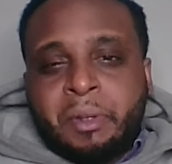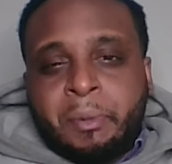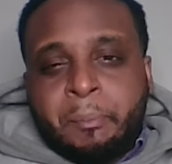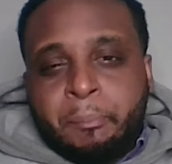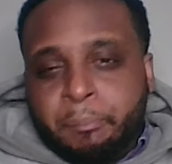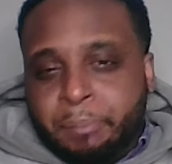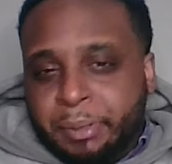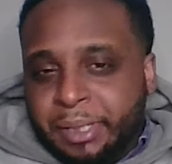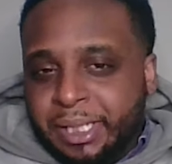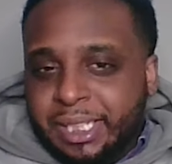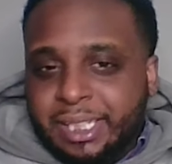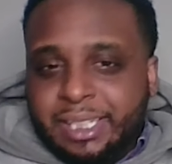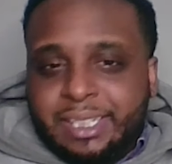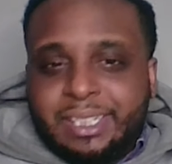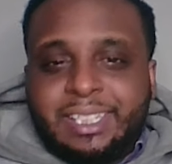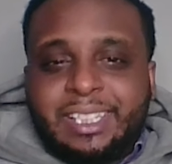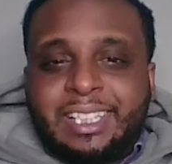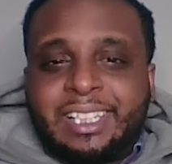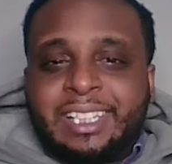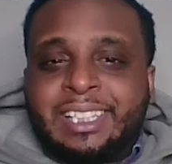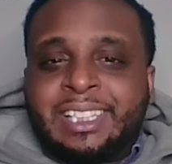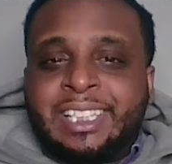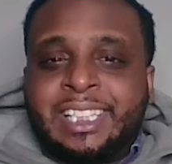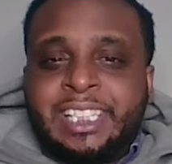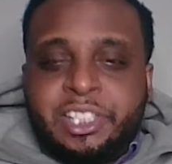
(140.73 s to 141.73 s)
being an
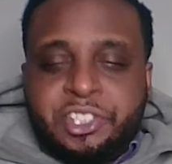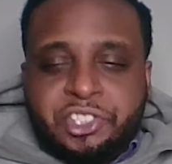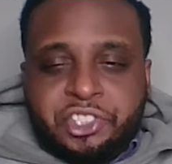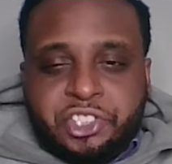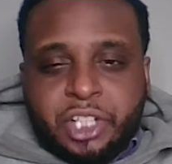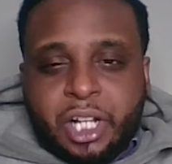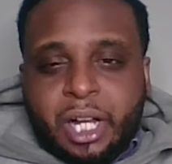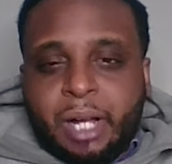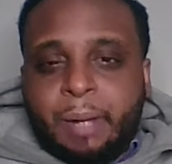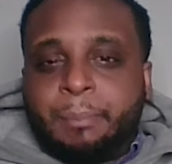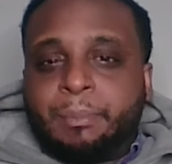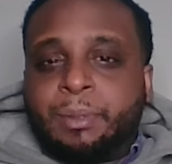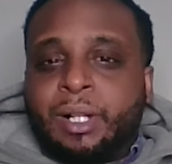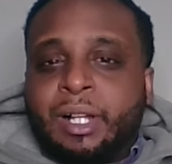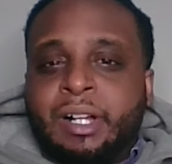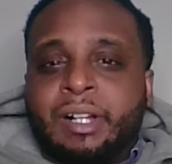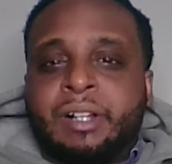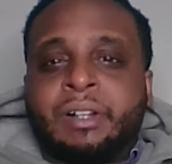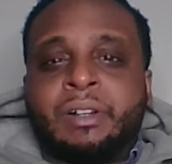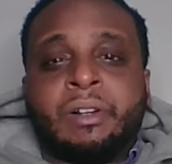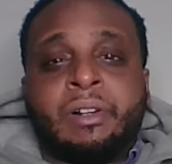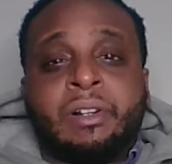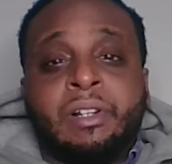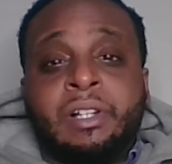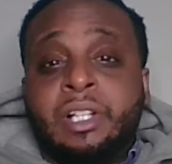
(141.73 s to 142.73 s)
elite shot
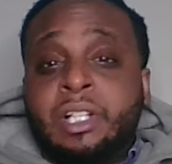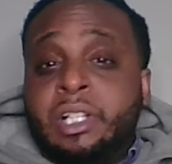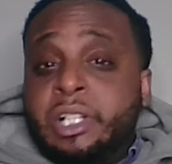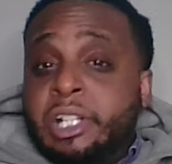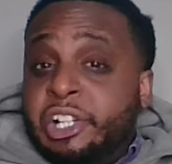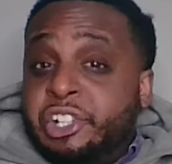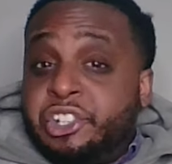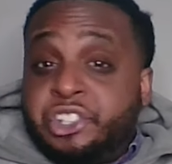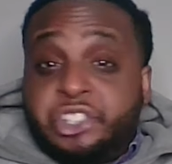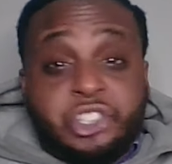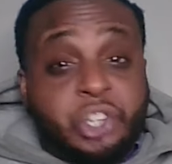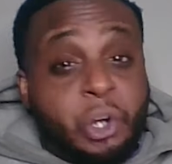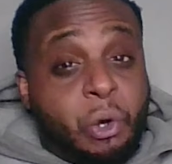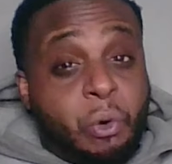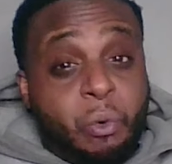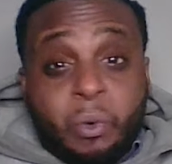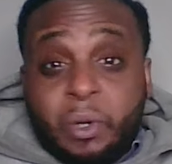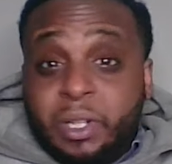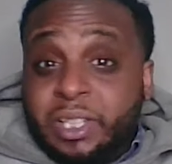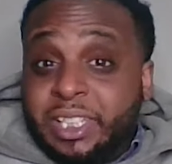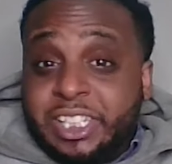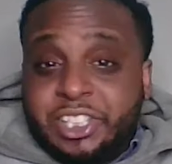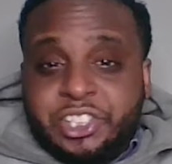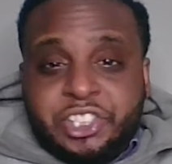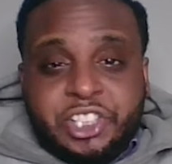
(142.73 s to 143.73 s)
blocker,
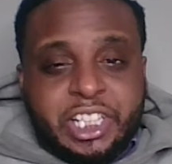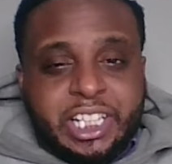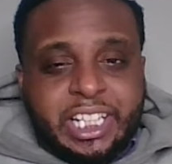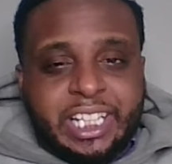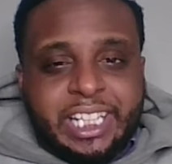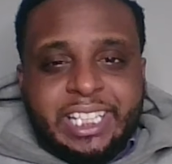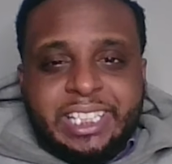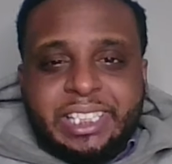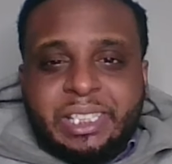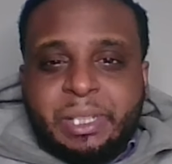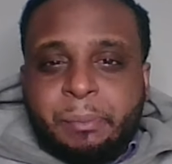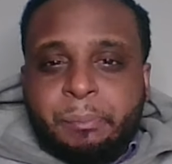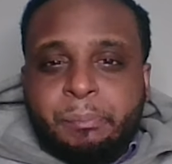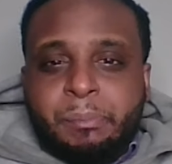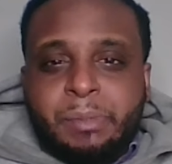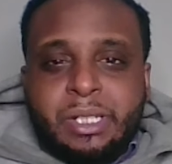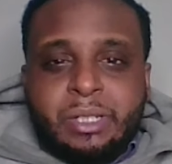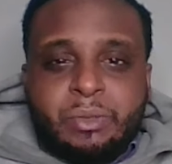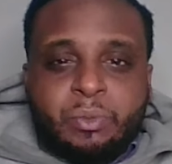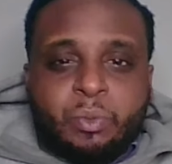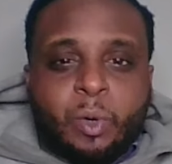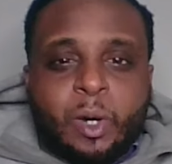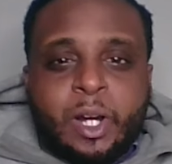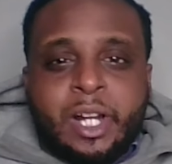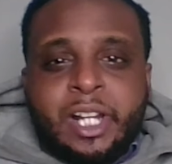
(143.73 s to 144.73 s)
showing that she can hit the
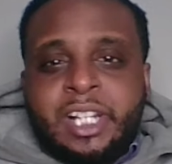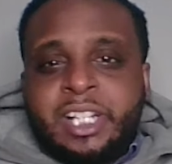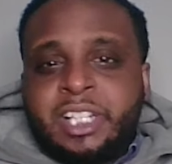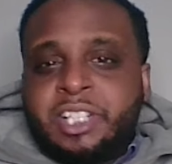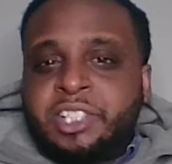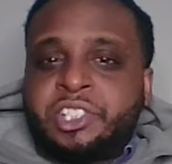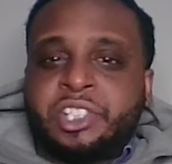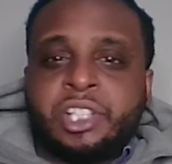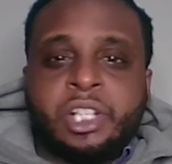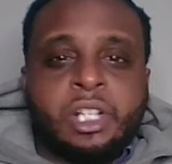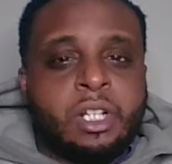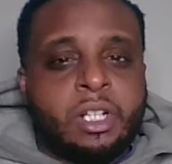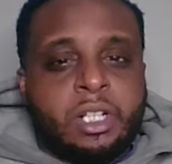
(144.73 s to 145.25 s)
mid range.